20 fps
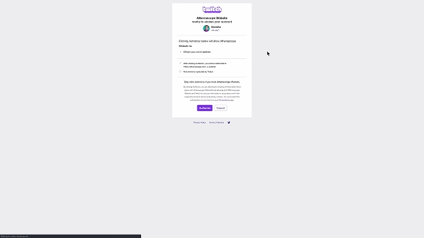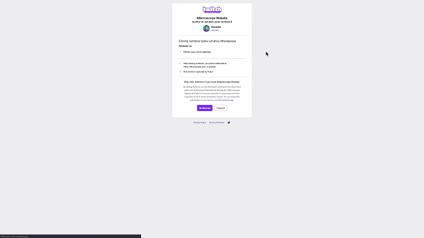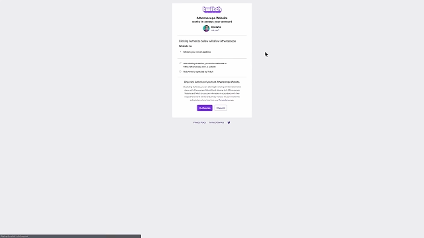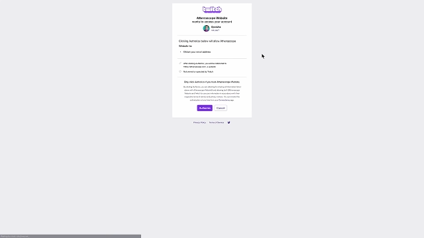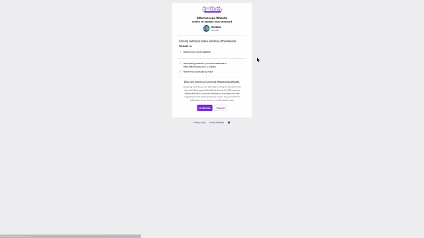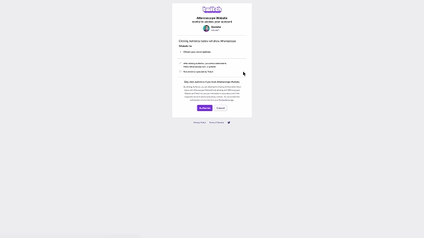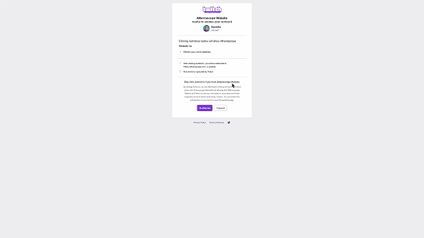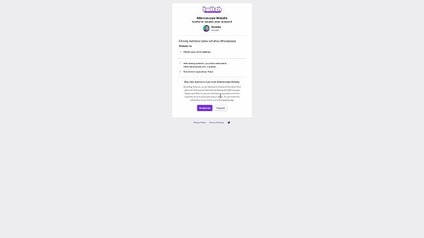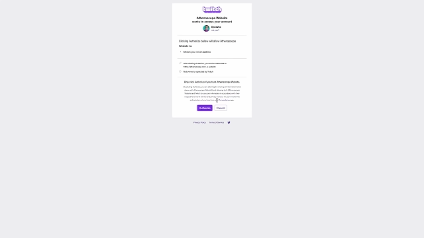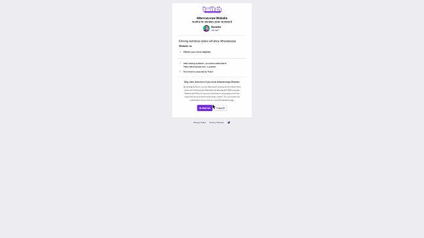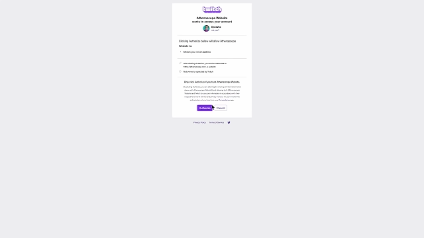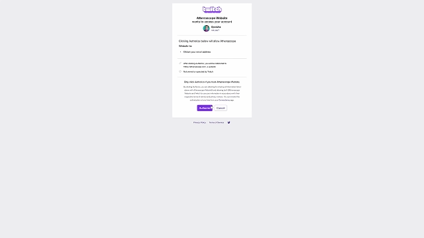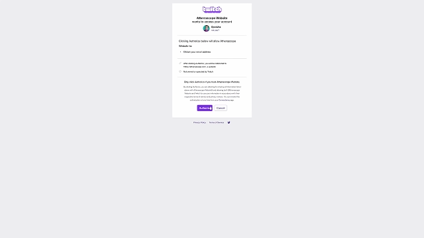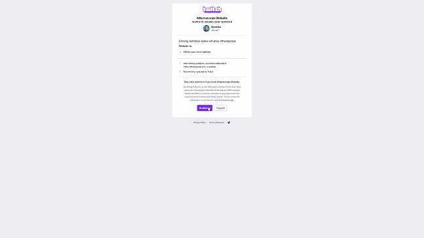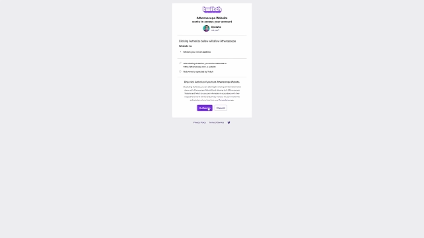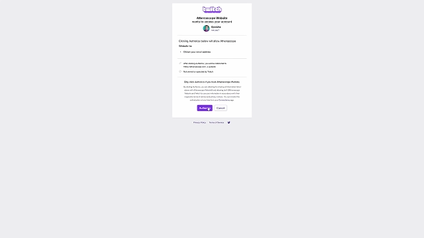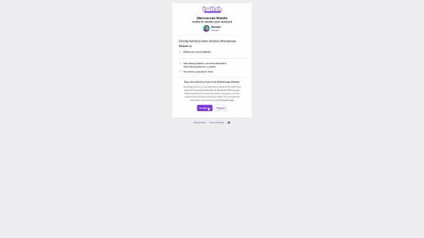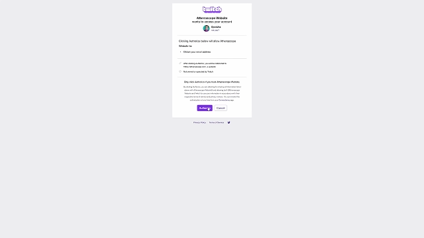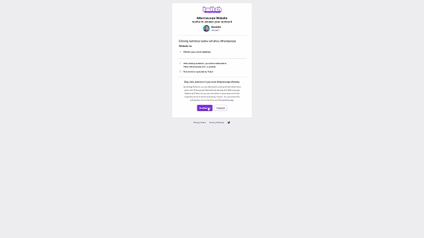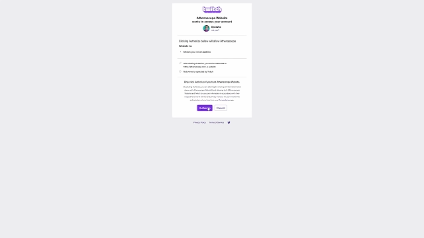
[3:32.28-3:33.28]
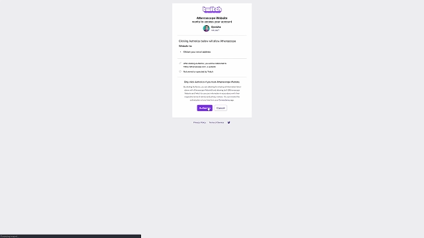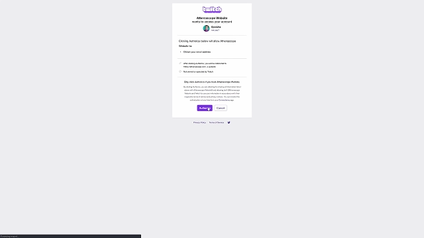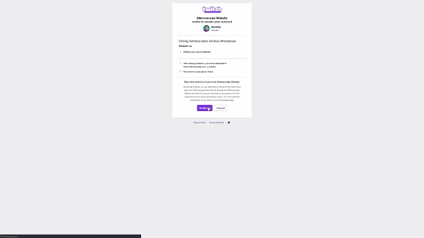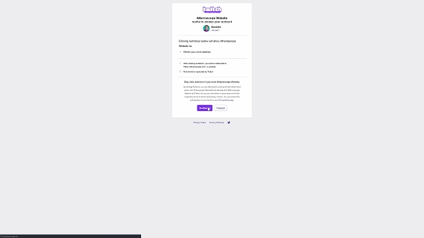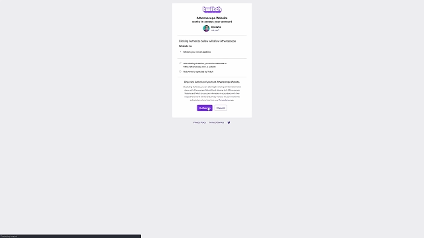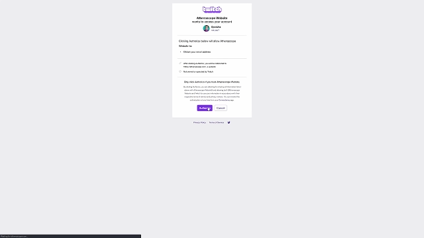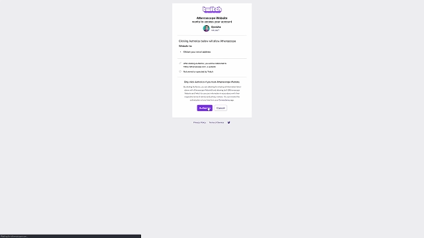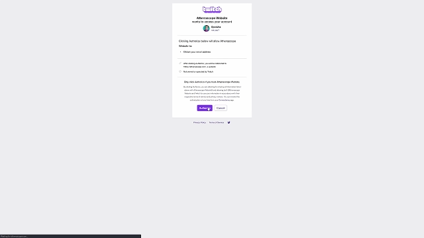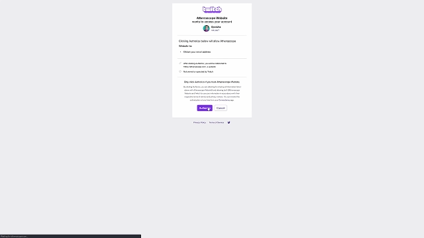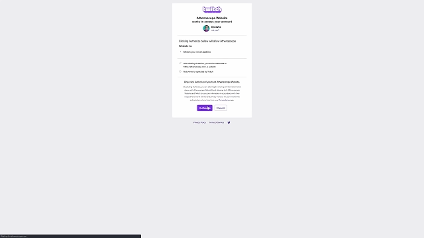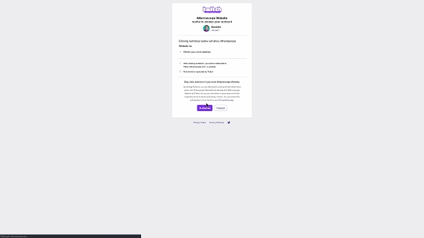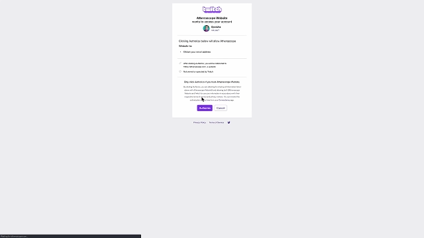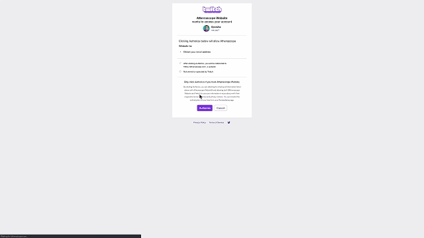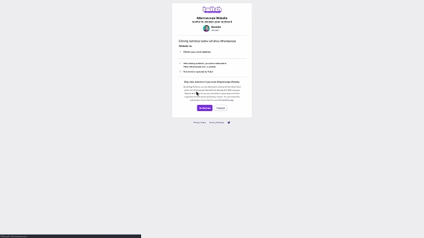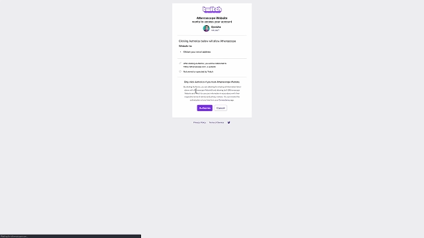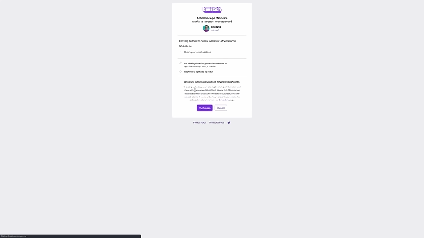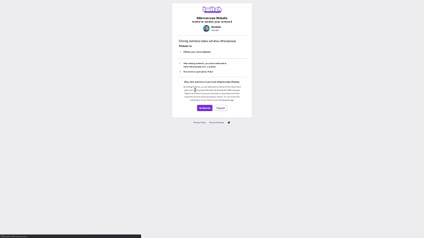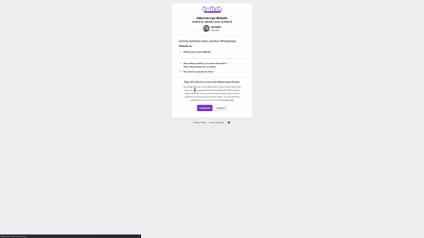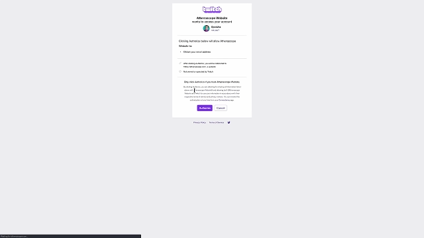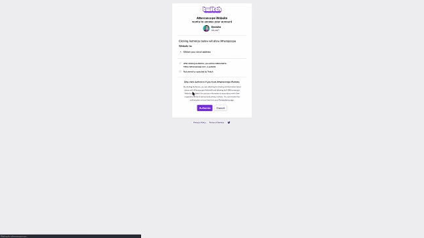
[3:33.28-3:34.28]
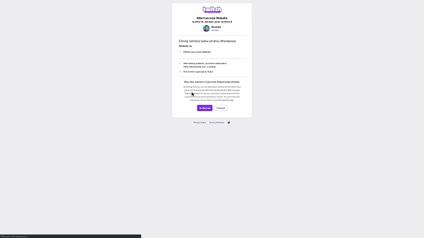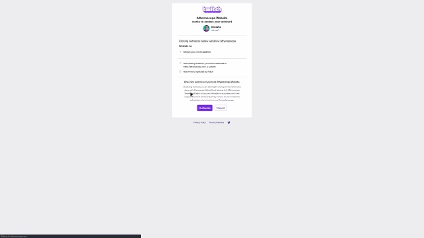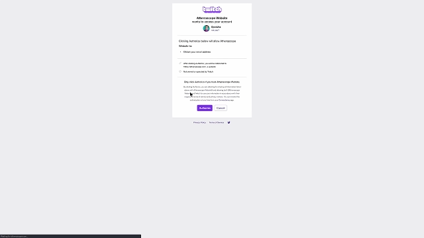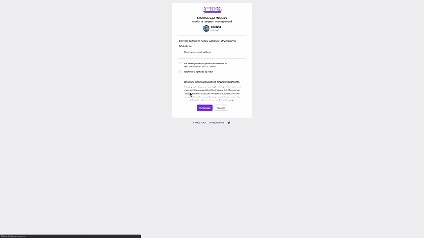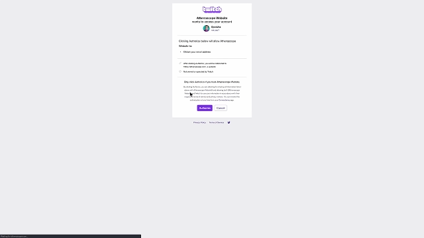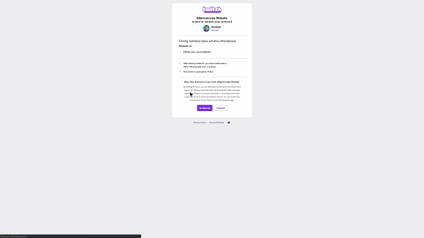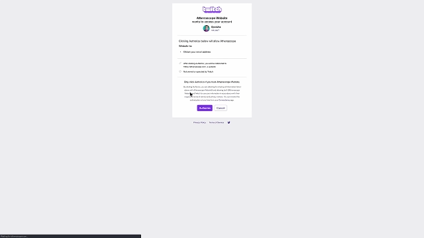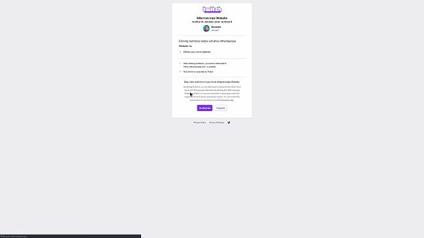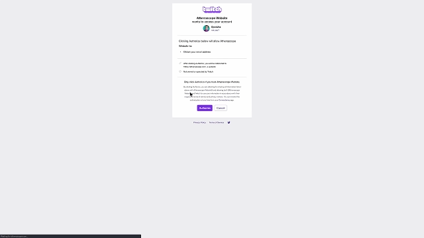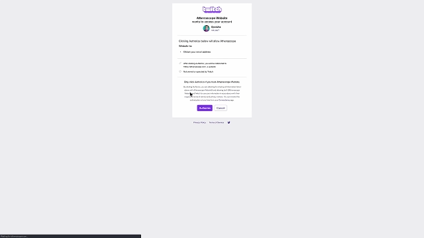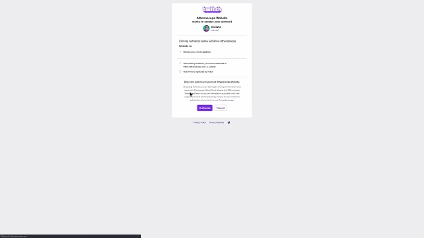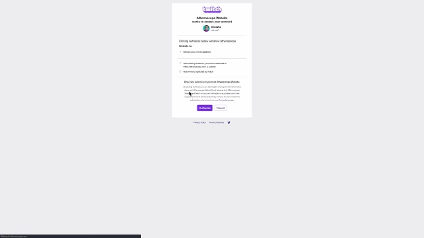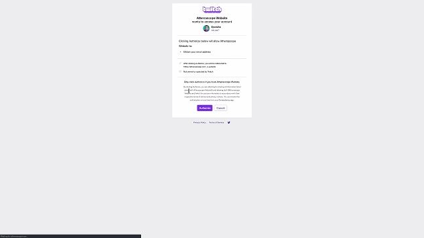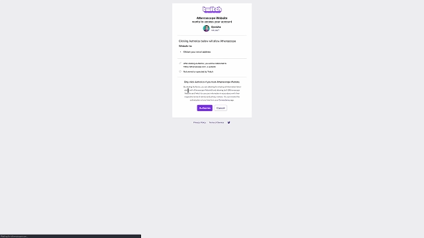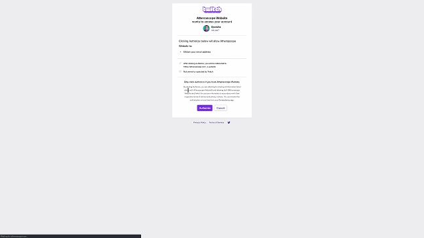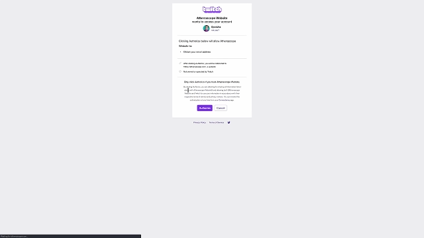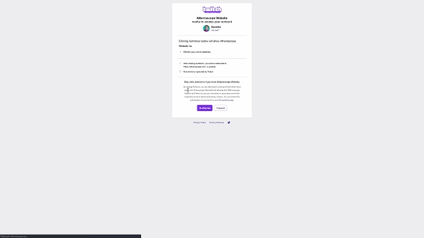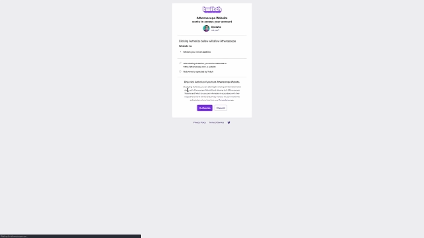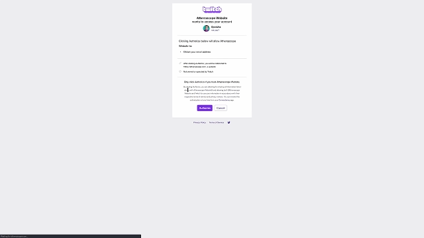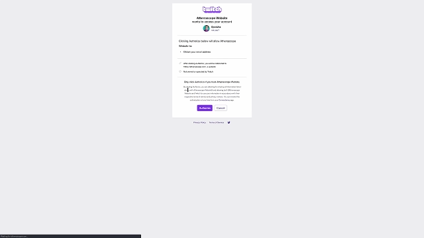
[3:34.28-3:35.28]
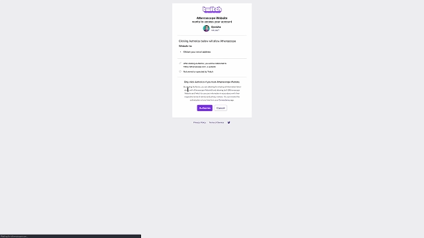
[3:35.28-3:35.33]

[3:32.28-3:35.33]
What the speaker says: (no speaker visible)